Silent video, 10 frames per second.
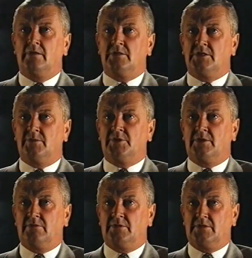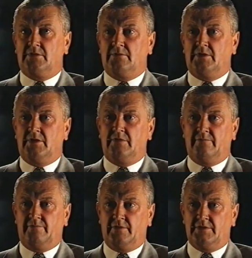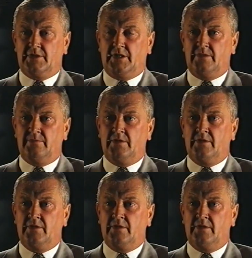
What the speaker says: And subsequent to the Forest game,